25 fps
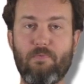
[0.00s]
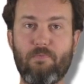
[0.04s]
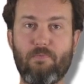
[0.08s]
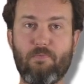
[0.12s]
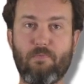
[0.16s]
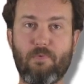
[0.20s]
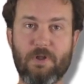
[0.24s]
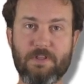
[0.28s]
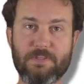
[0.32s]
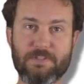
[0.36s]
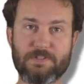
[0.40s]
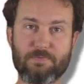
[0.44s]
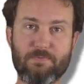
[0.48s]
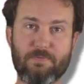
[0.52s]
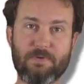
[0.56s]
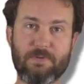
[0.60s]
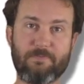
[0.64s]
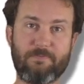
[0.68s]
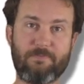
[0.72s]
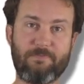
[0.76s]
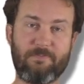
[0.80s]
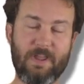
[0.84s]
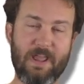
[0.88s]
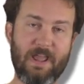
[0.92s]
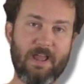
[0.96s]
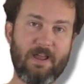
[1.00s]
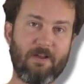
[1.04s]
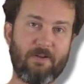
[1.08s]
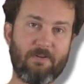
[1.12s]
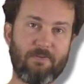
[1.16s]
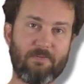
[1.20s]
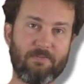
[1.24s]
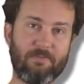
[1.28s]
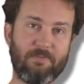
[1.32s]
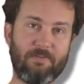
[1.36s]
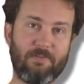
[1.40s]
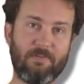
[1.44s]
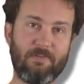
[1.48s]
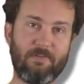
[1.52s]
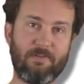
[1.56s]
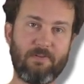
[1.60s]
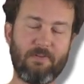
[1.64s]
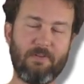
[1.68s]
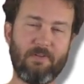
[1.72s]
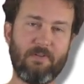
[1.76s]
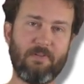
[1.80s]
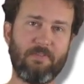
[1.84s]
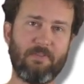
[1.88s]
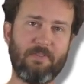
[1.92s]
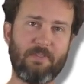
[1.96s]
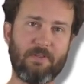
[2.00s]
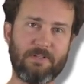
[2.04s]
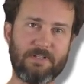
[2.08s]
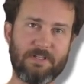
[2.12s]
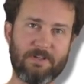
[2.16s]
once we've found the